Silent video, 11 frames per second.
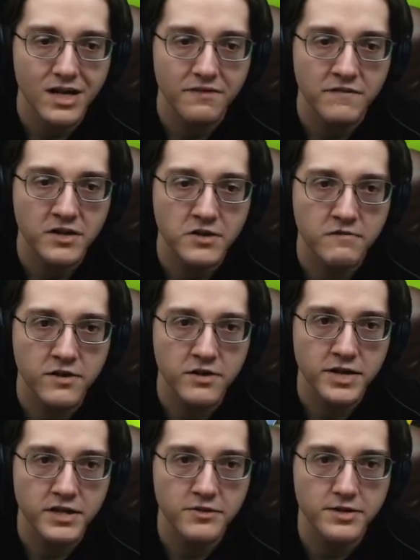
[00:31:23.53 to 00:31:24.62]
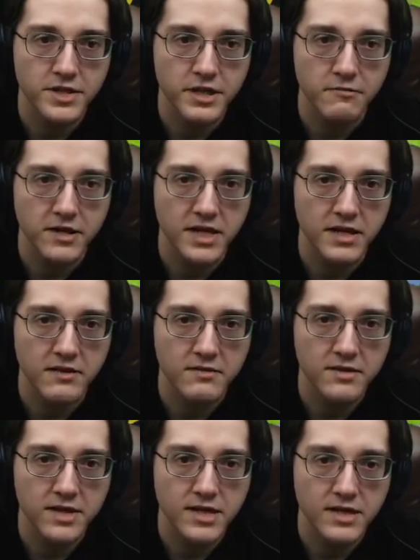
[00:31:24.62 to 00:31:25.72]
I find you very interesting right now.
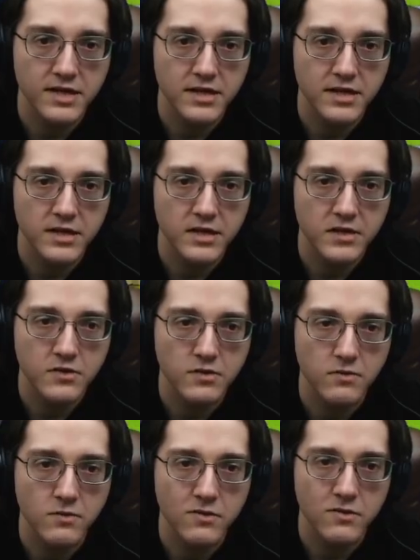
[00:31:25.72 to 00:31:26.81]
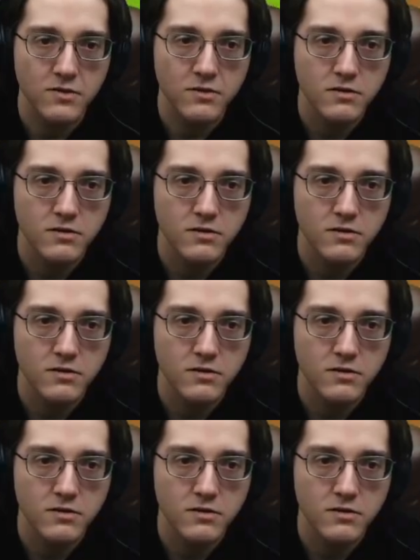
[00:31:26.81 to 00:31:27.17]
That is cool.